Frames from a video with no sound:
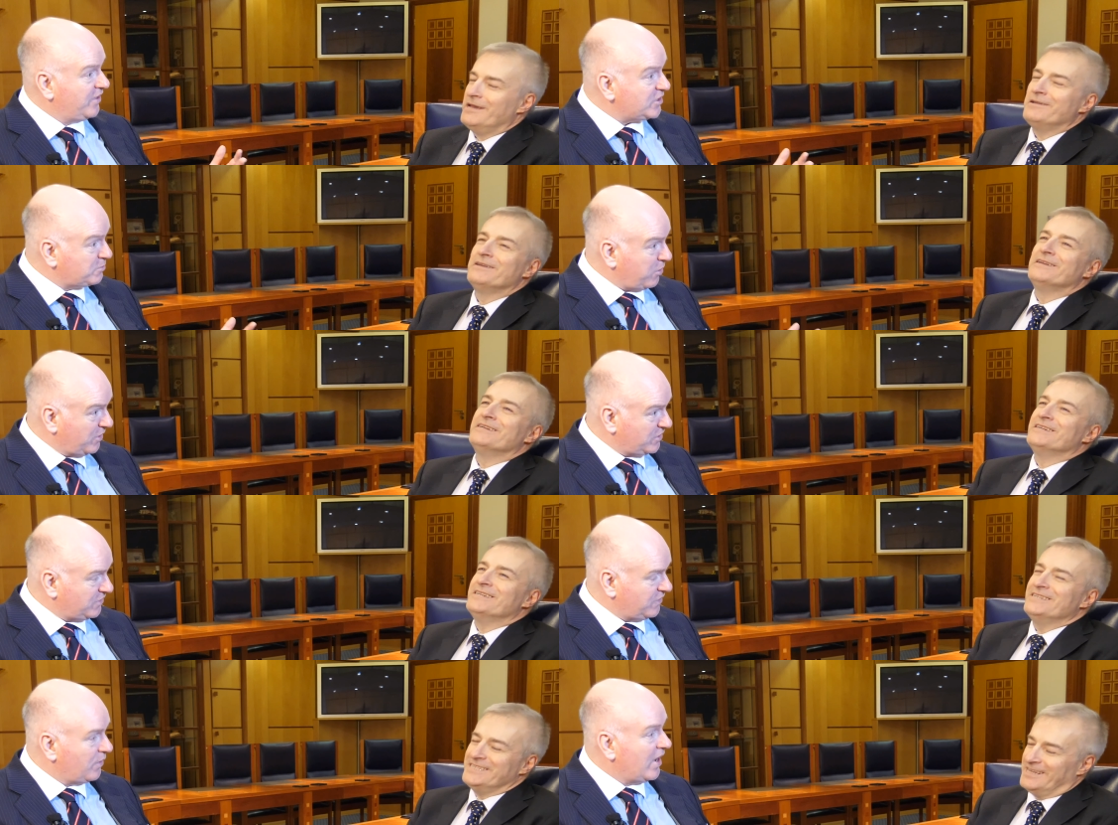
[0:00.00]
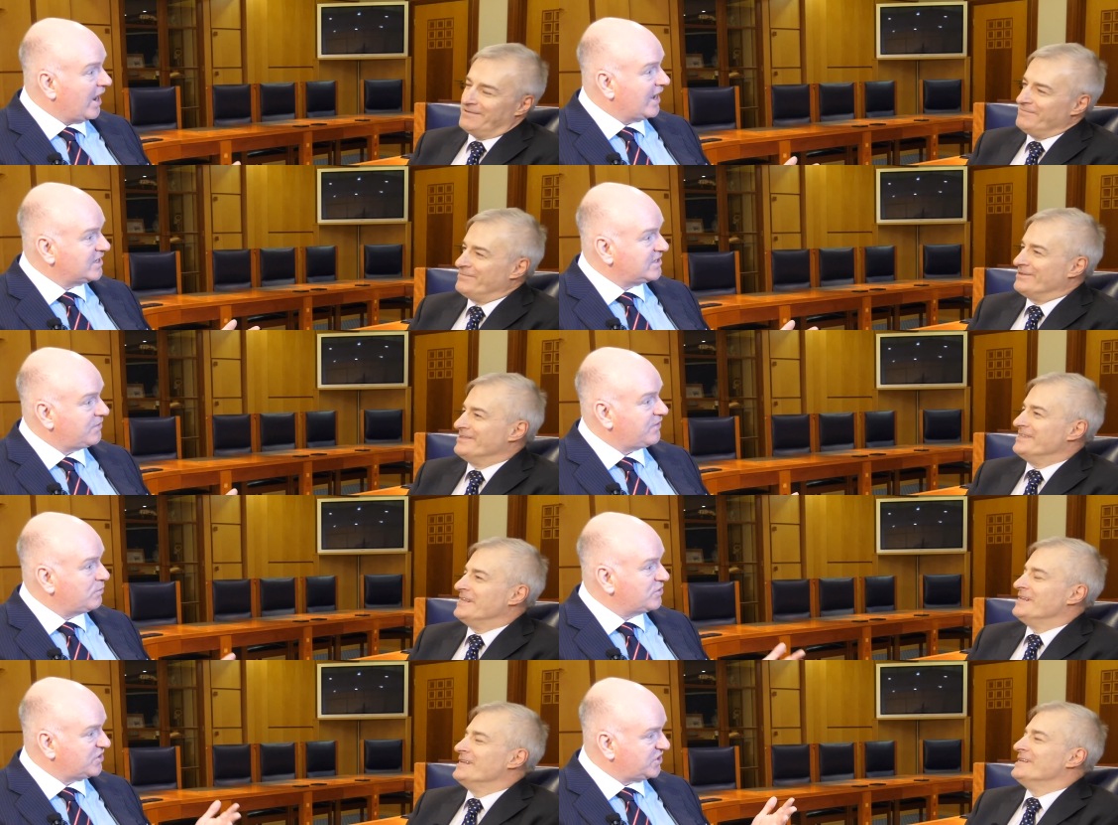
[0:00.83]
Speaker 1: yeah. this point of view yeah, as but,
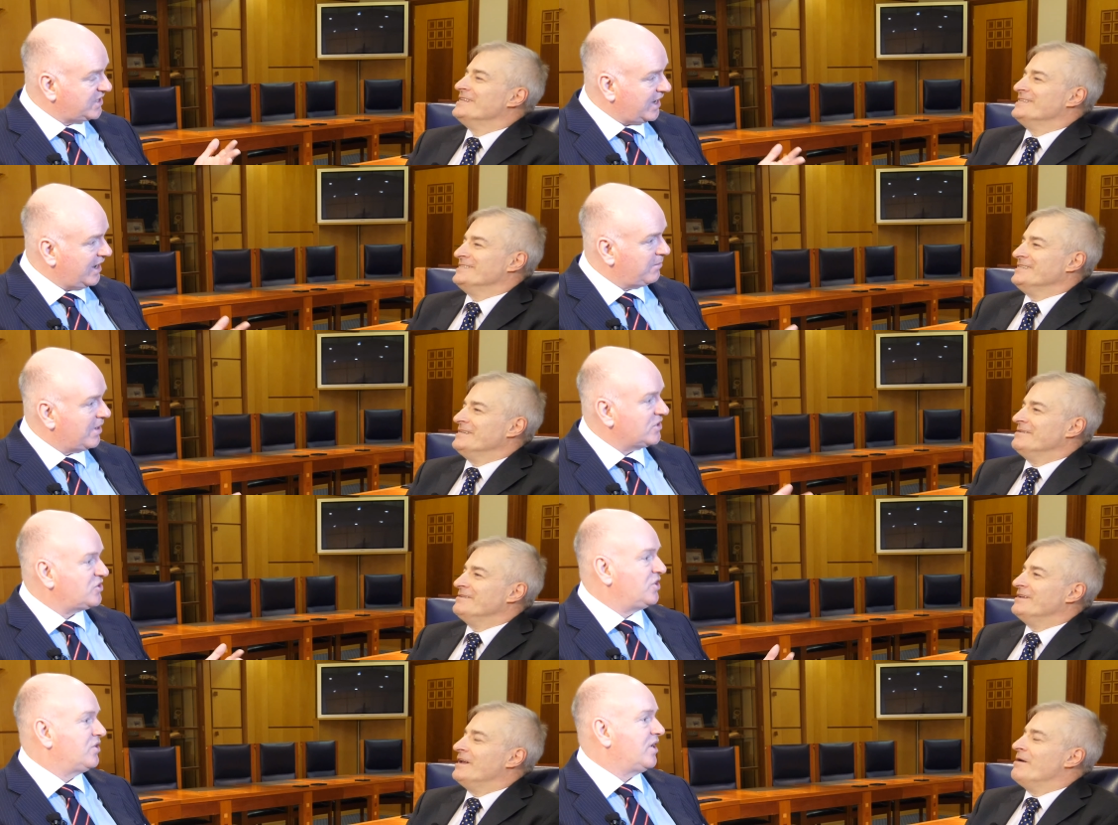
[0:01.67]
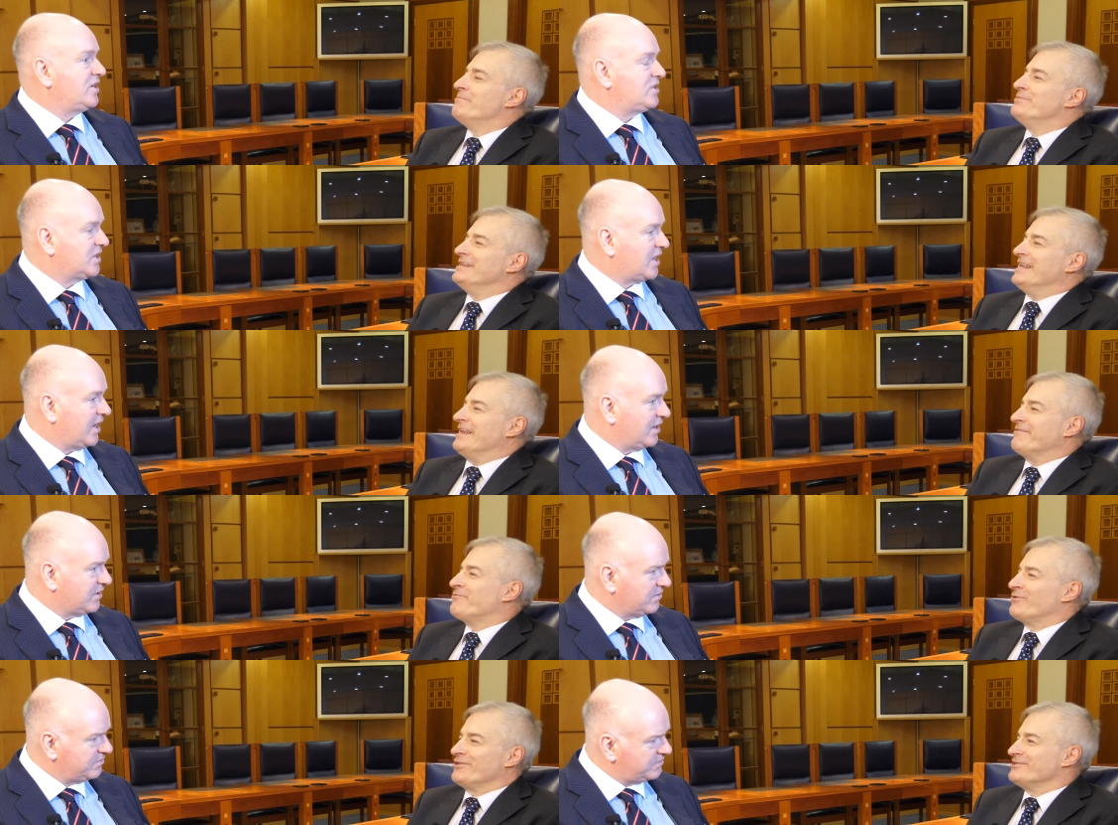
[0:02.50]
if it was the same as the United
Speaker 2: Kingdom. But
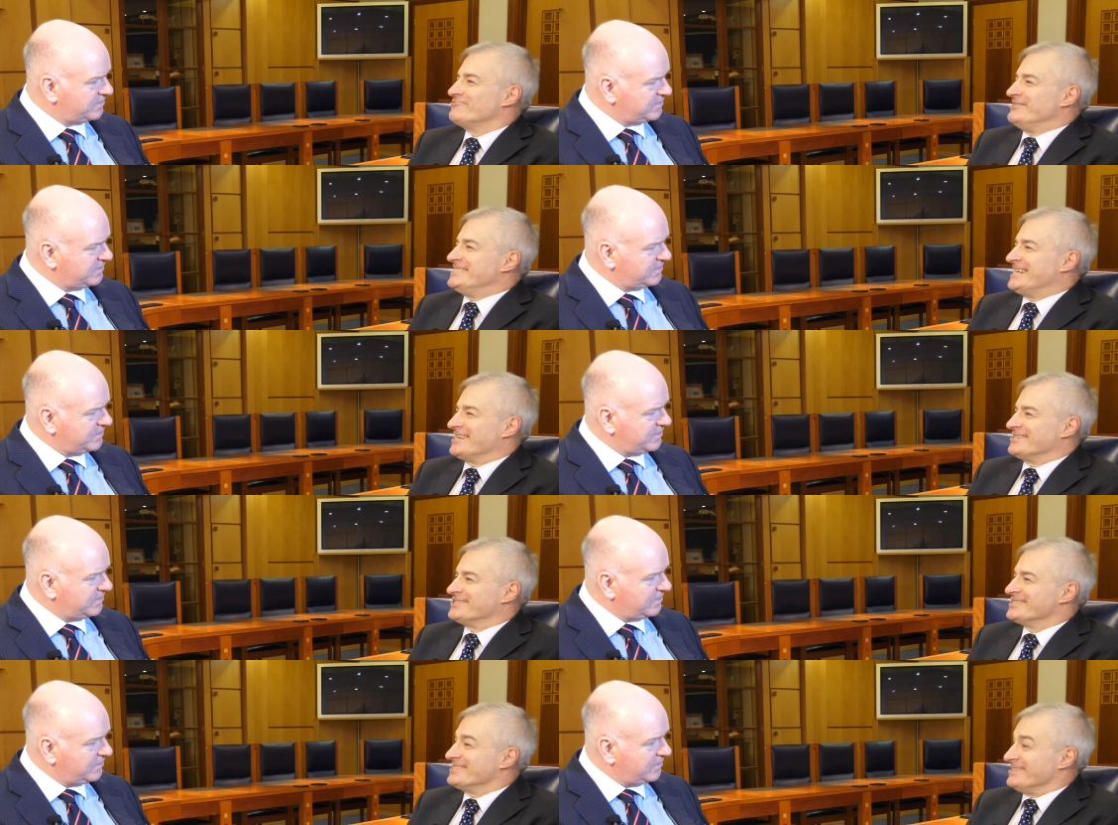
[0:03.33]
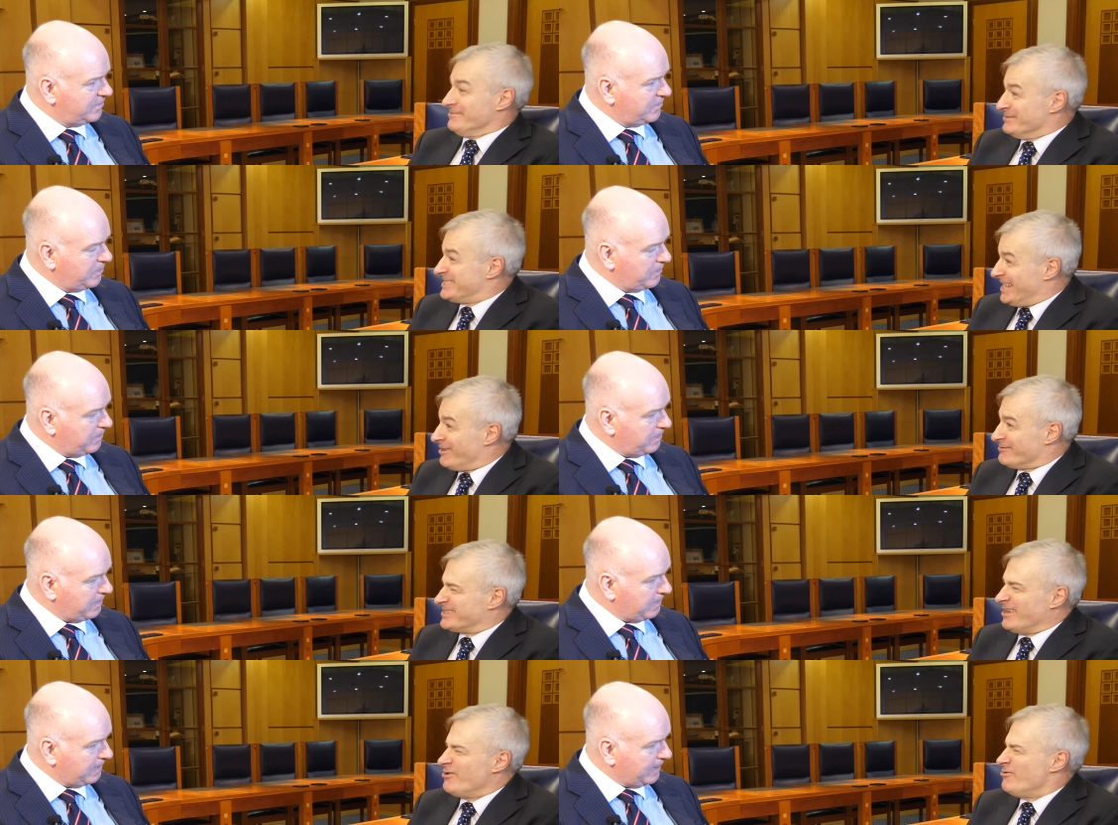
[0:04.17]
if one of those retailers
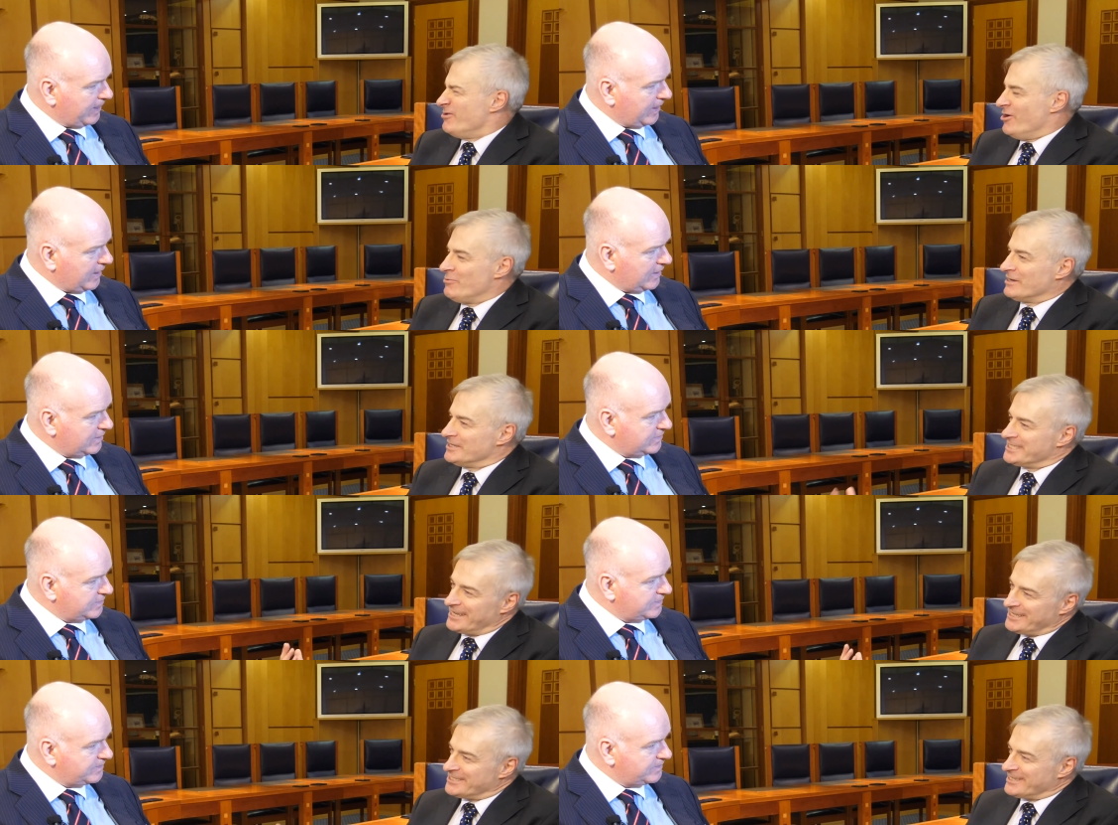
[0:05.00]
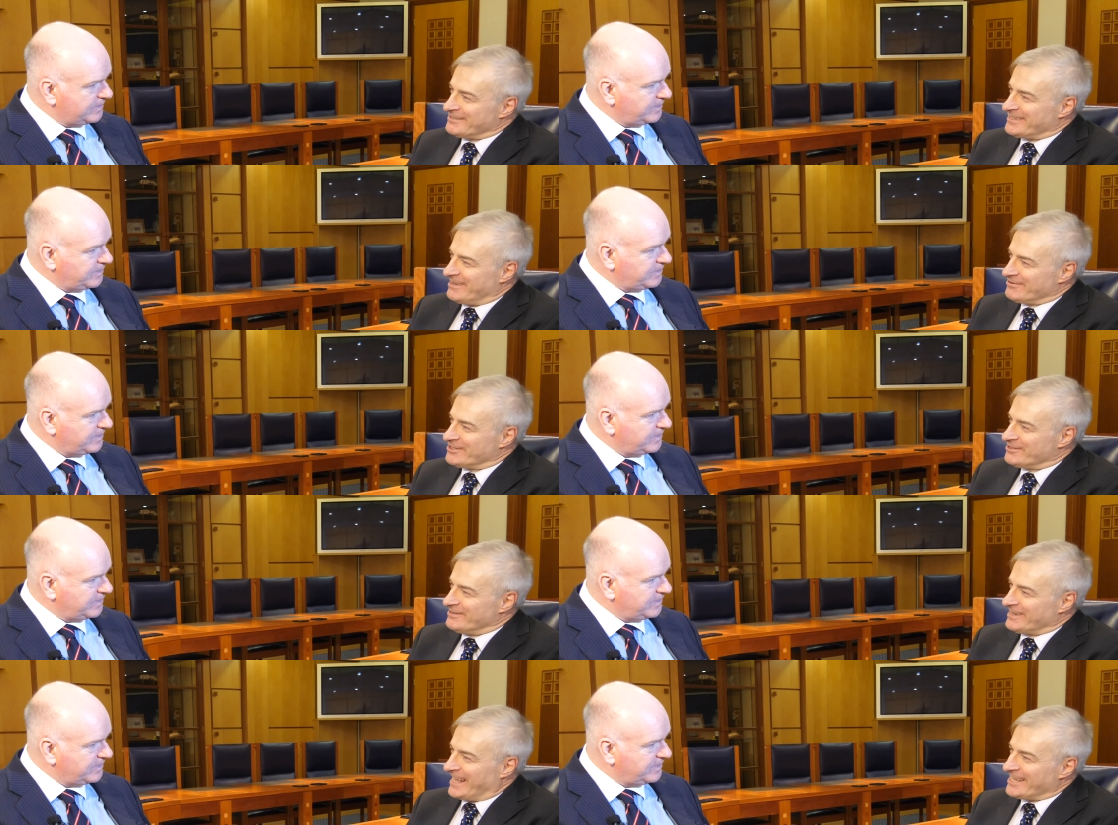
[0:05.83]
themselves say, oh no, we're going to send it to, down
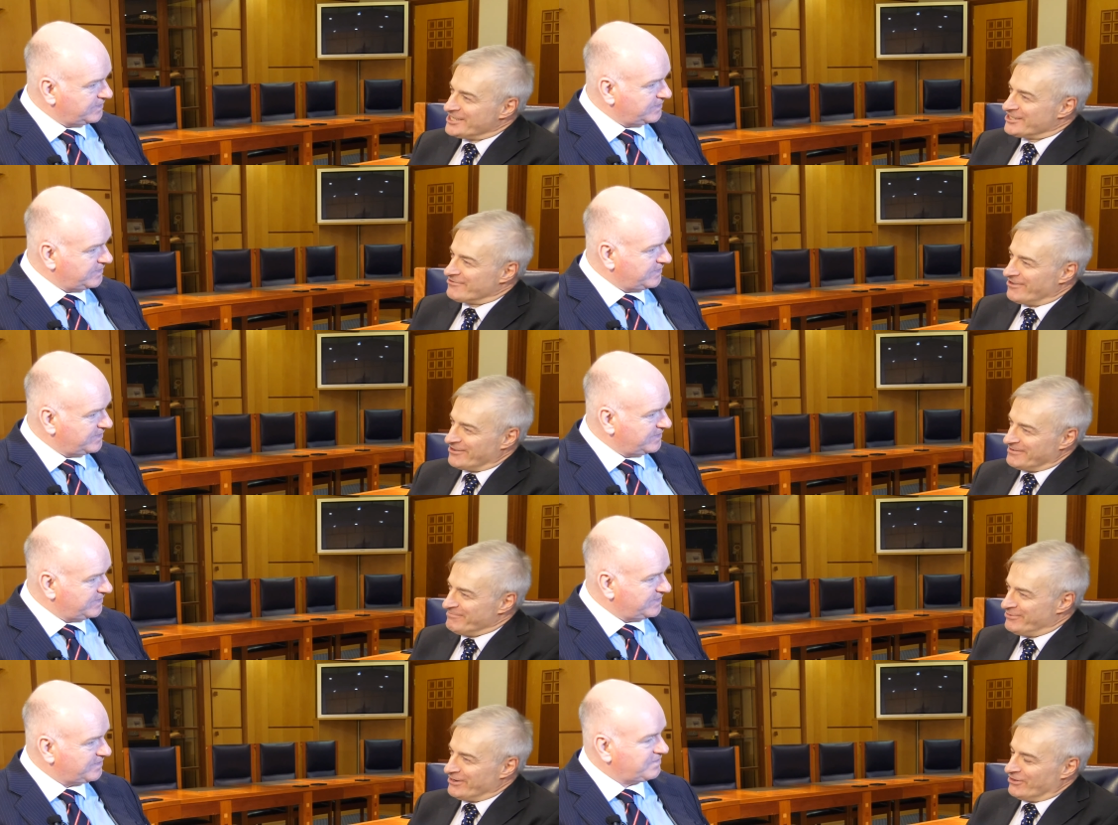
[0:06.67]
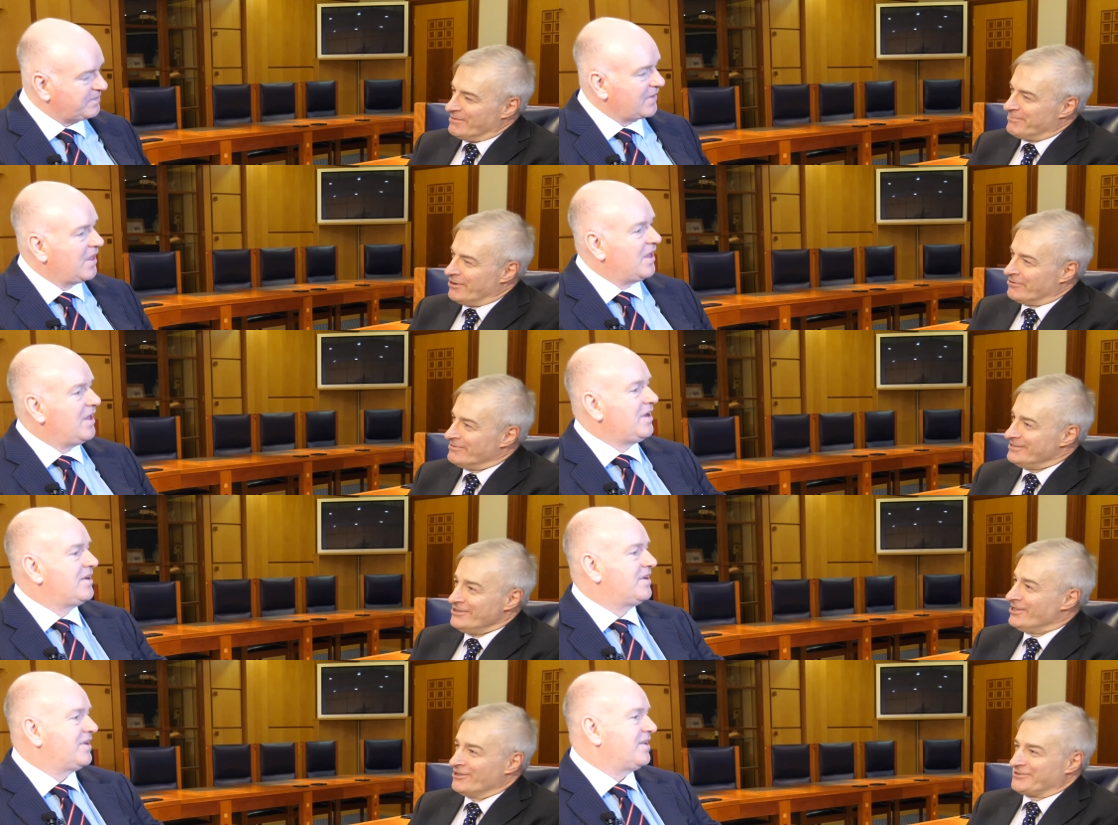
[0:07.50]
to Lancashire rather than put it on the boat,
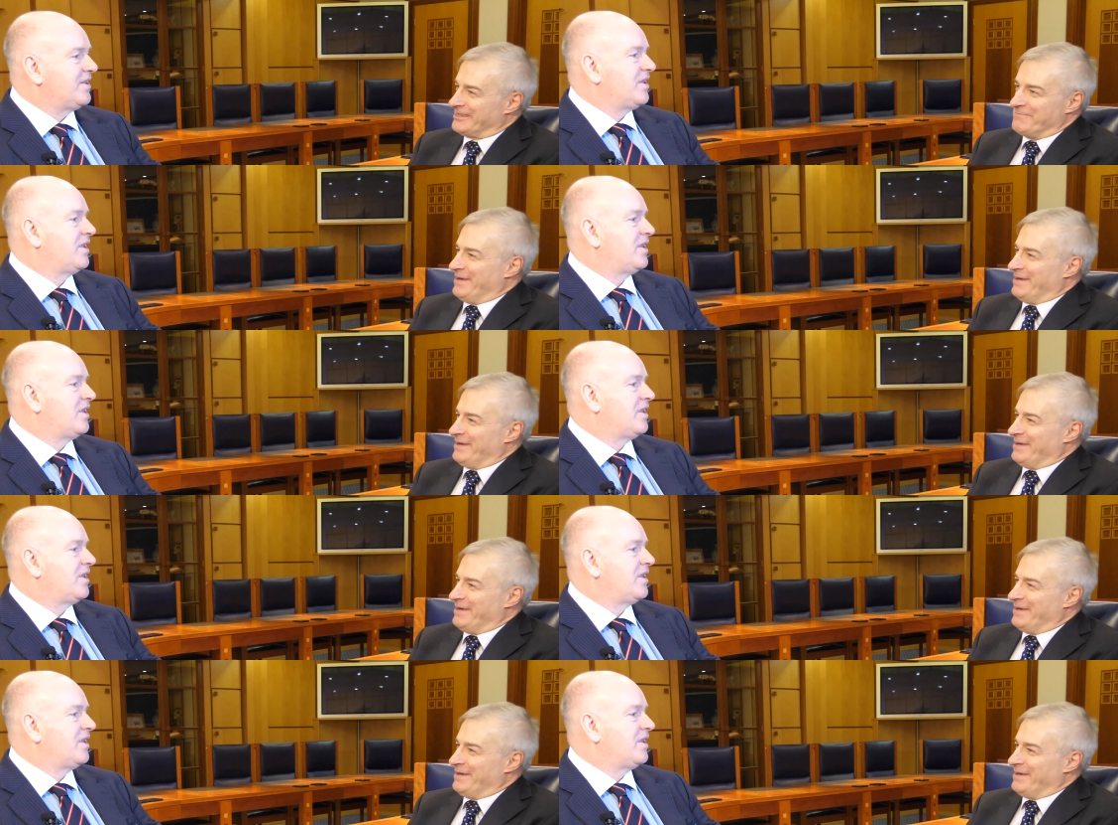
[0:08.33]
you can't do anything